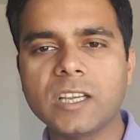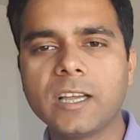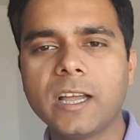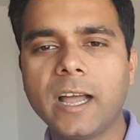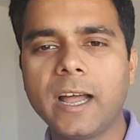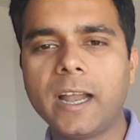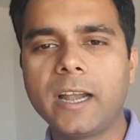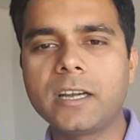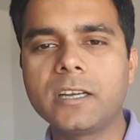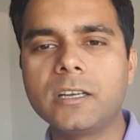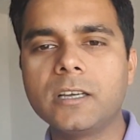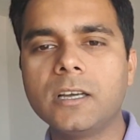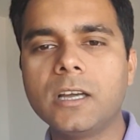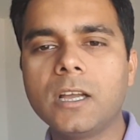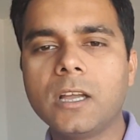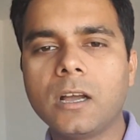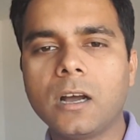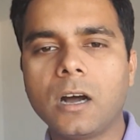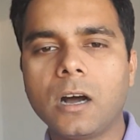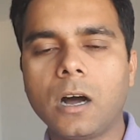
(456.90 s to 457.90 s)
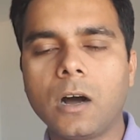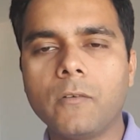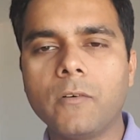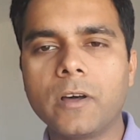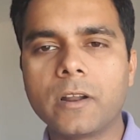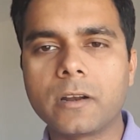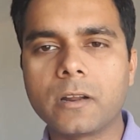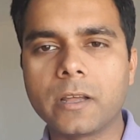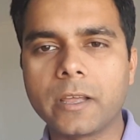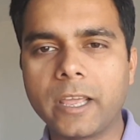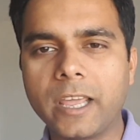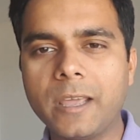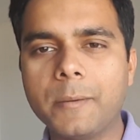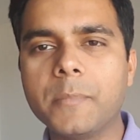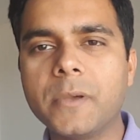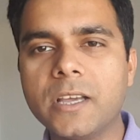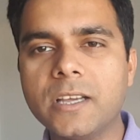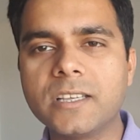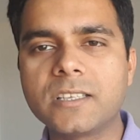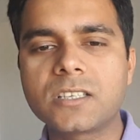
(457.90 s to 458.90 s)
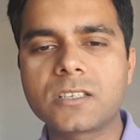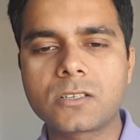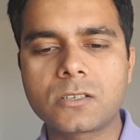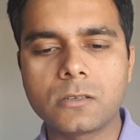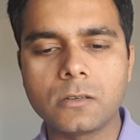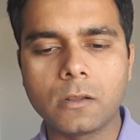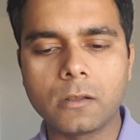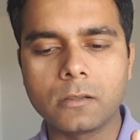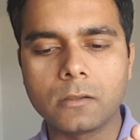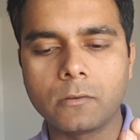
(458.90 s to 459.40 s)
and our aim is